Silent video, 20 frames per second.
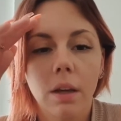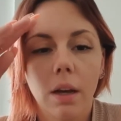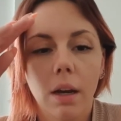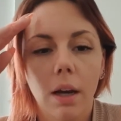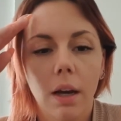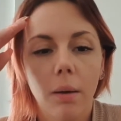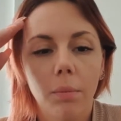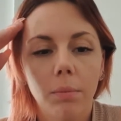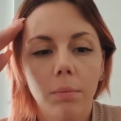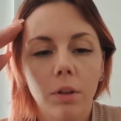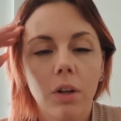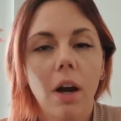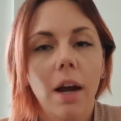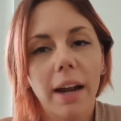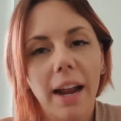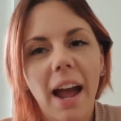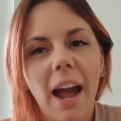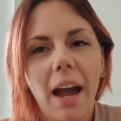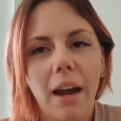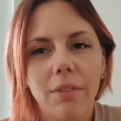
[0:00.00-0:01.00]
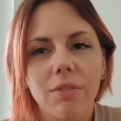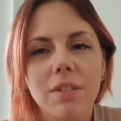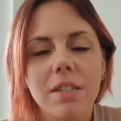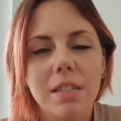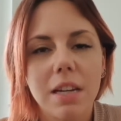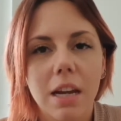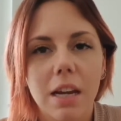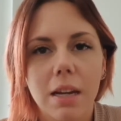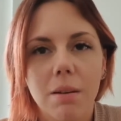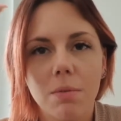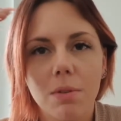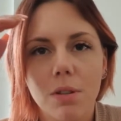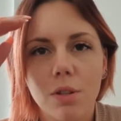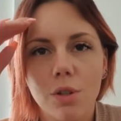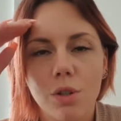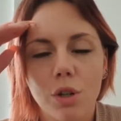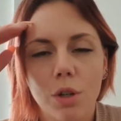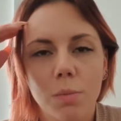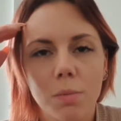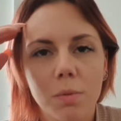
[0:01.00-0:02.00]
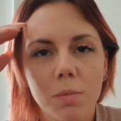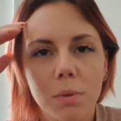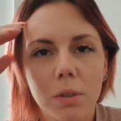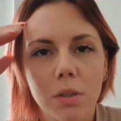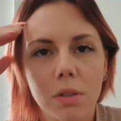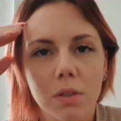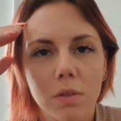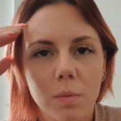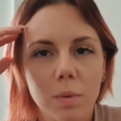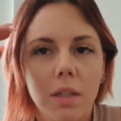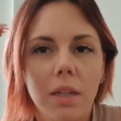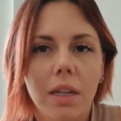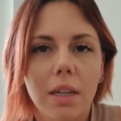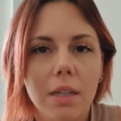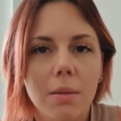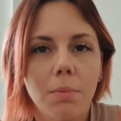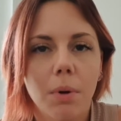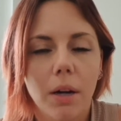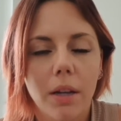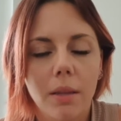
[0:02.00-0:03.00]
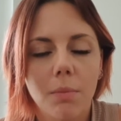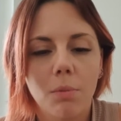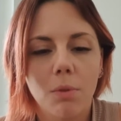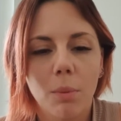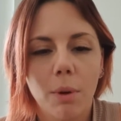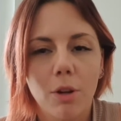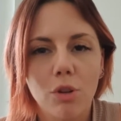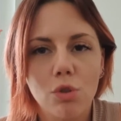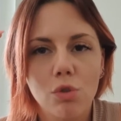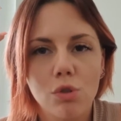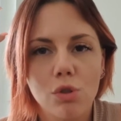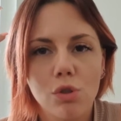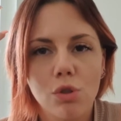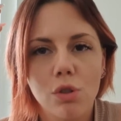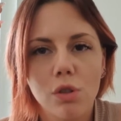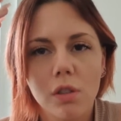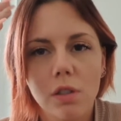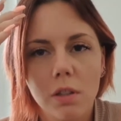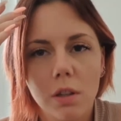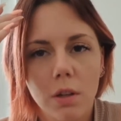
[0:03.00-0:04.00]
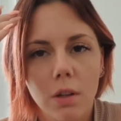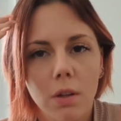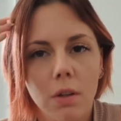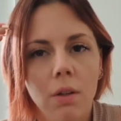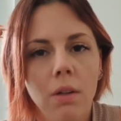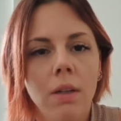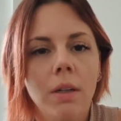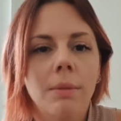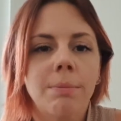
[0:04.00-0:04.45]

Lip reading: Kind of have to take them to the shops because we need to buy them special shoes, so